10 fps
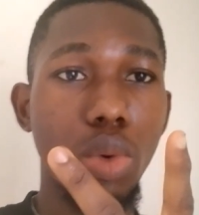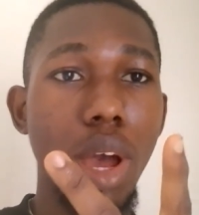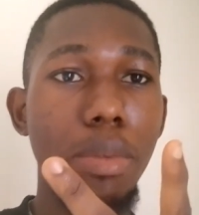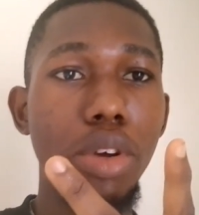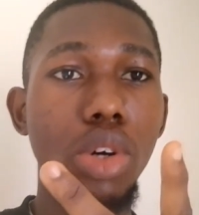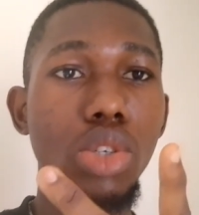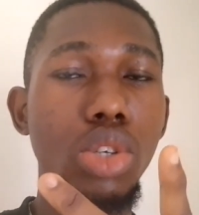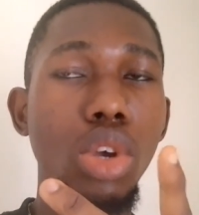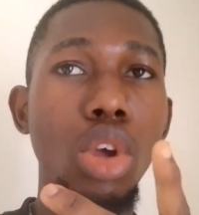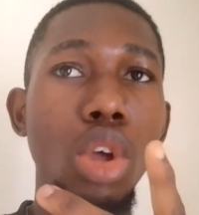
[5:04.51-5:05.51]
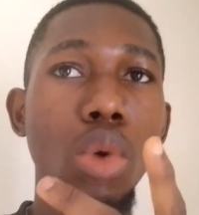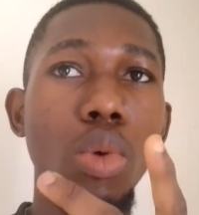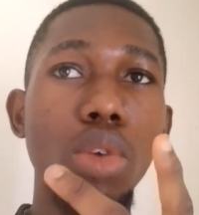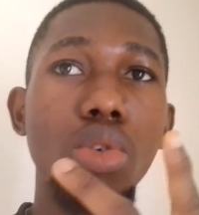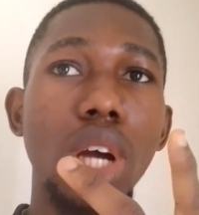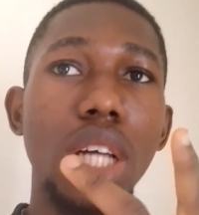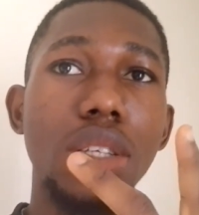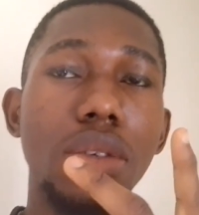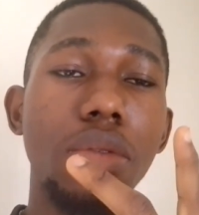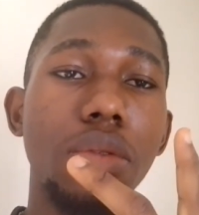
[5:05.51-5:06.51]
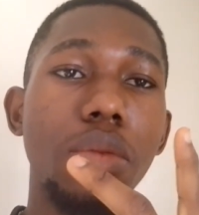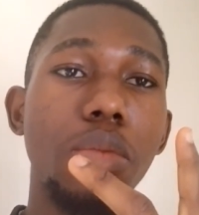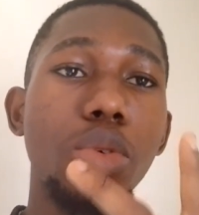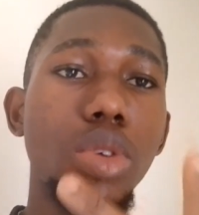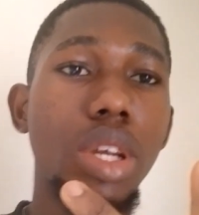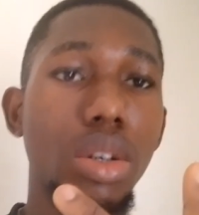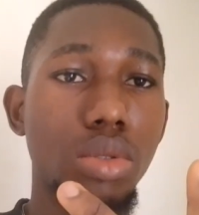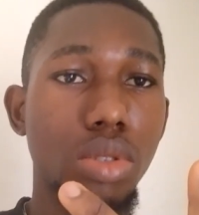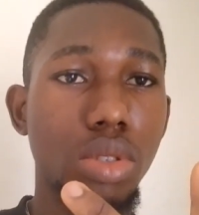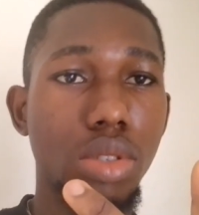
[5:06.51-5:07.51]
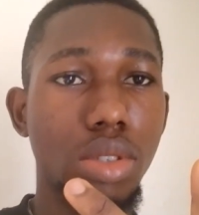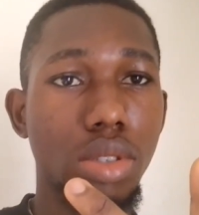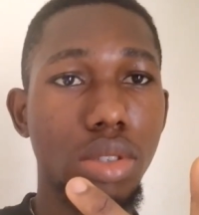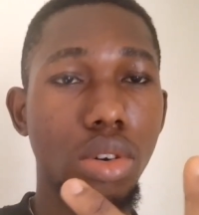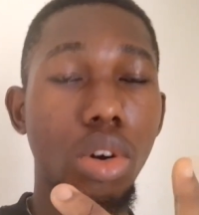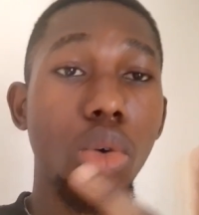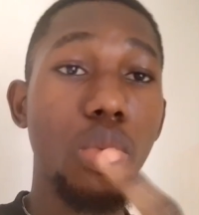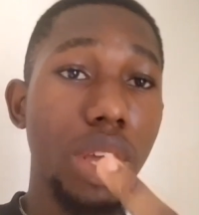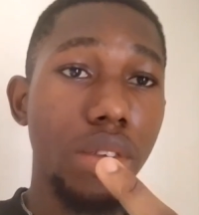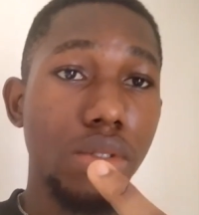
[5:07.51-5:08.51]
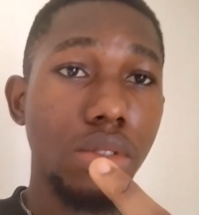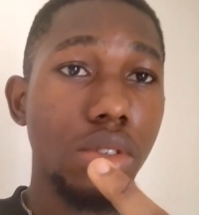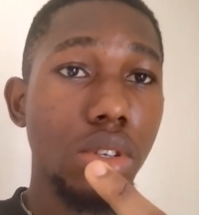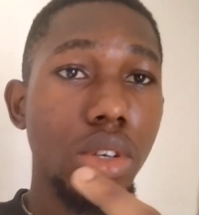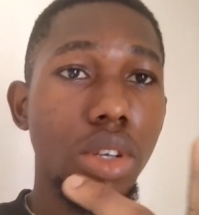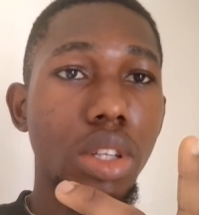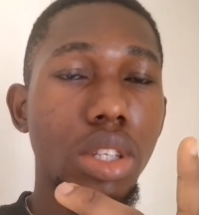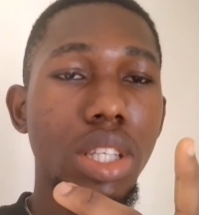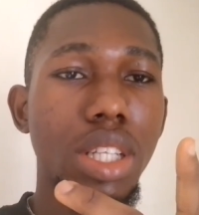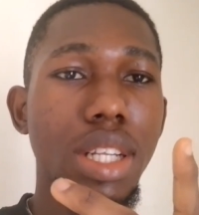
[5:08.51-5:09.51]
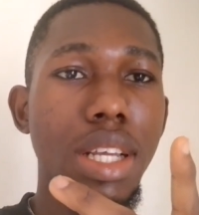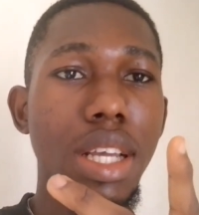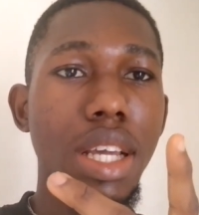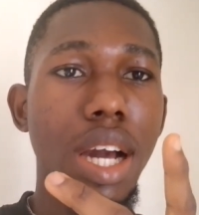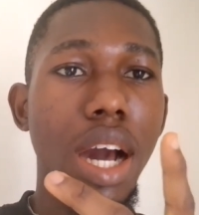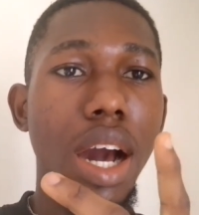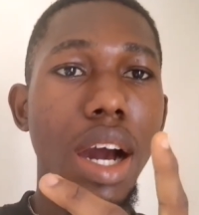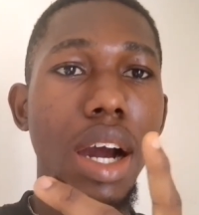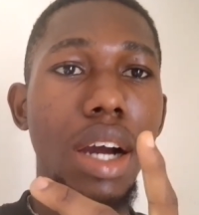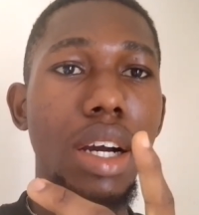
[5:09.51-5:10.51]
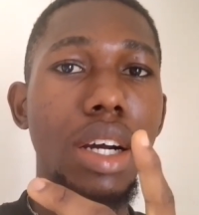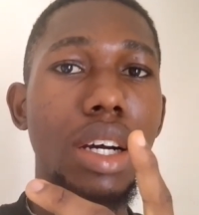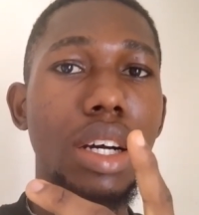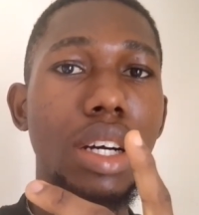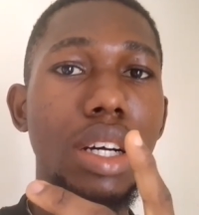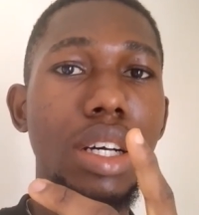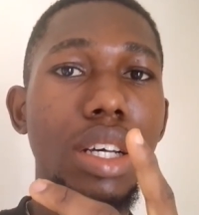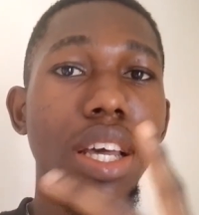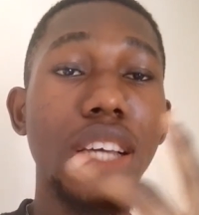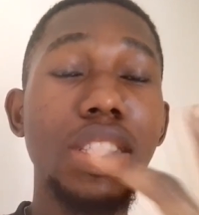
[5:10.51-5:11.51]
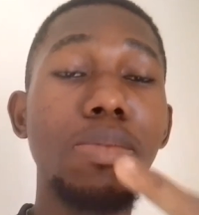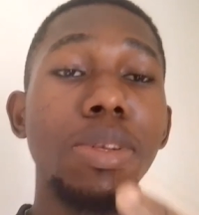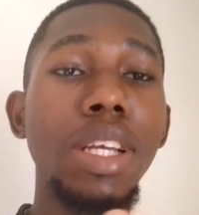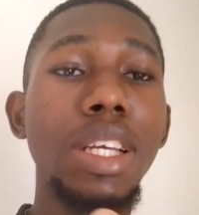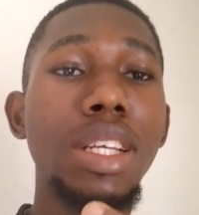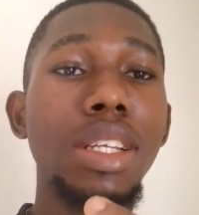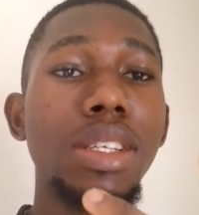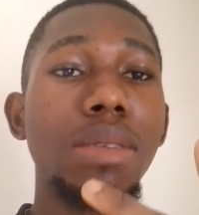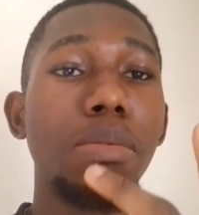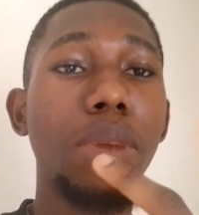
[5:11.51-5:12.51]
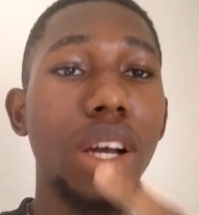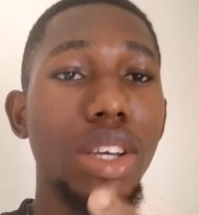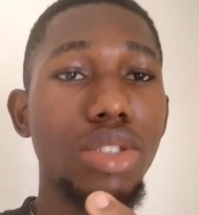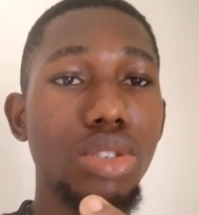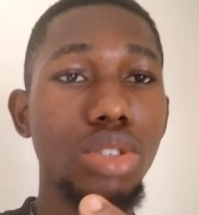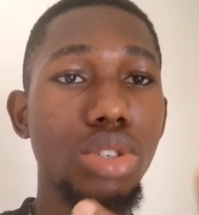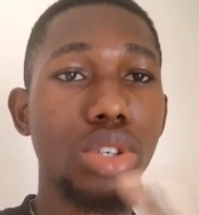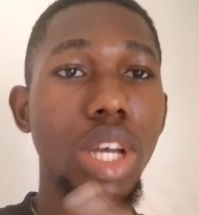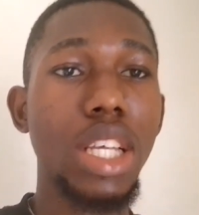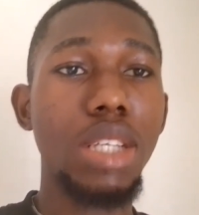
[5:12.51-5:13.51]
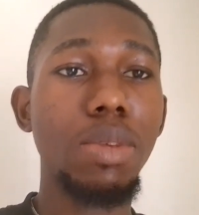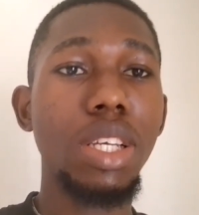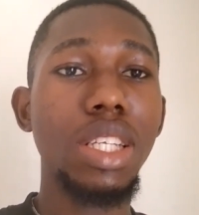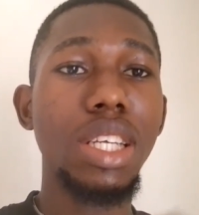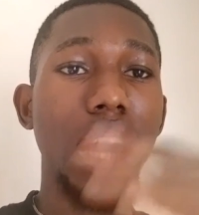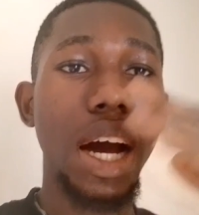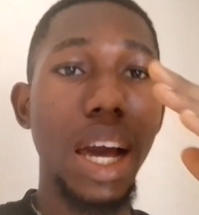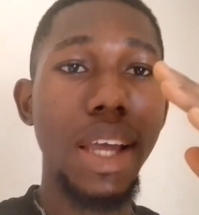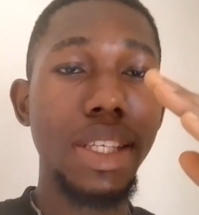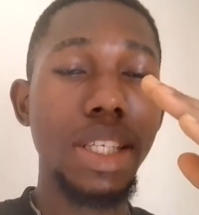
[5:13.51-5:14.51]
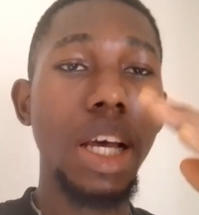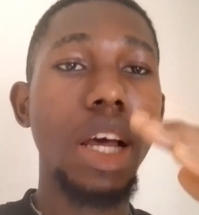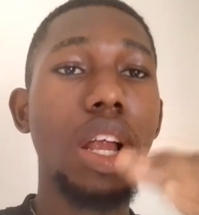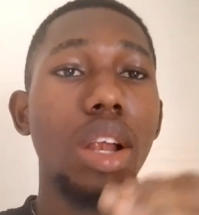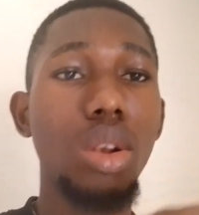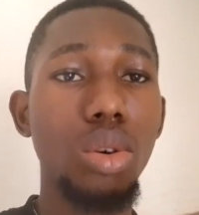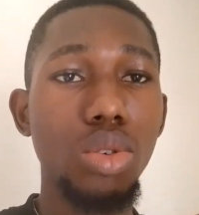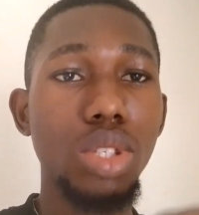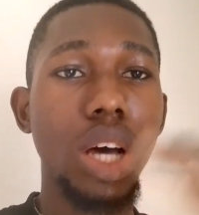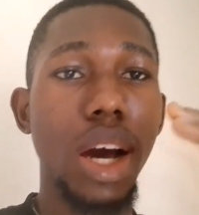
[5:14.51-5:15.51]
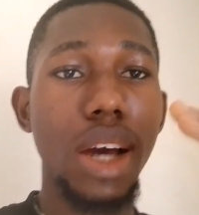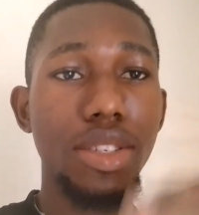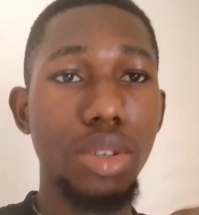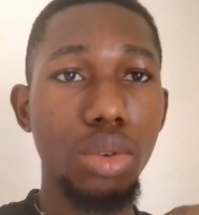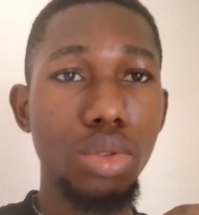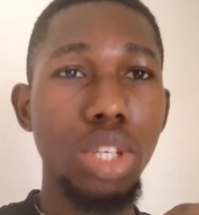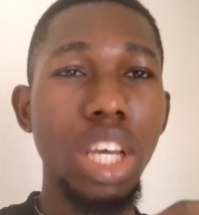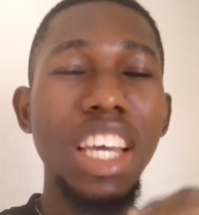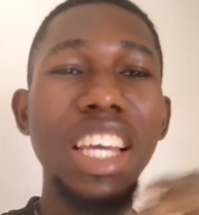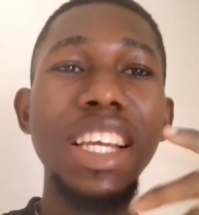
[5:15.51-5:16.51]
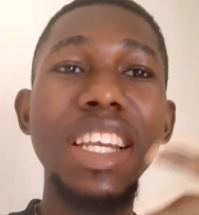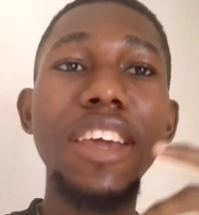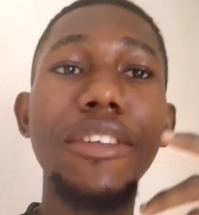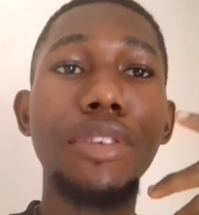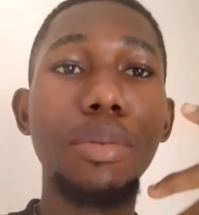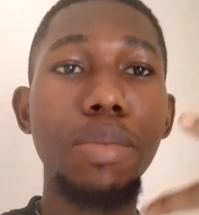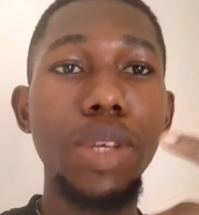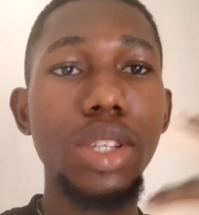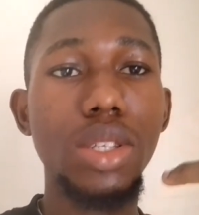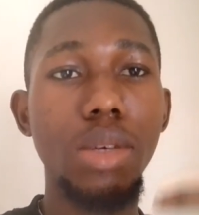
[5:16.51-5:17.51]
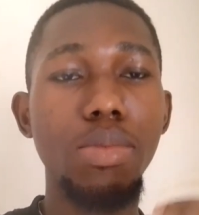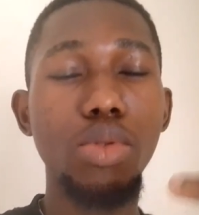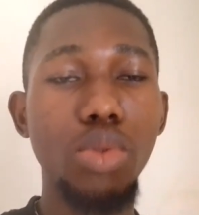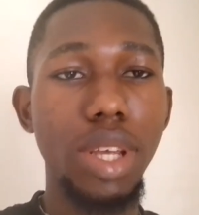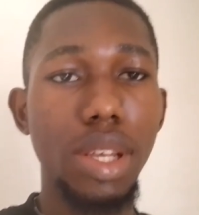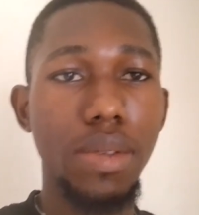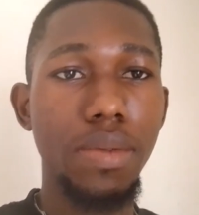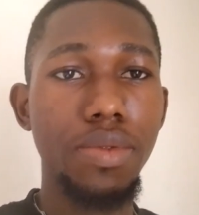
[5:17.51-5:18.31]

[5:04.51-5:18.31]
Why? Because when you look at models or waves, they are explaining market structure. They are explaining the highs, lows in a repeatable way.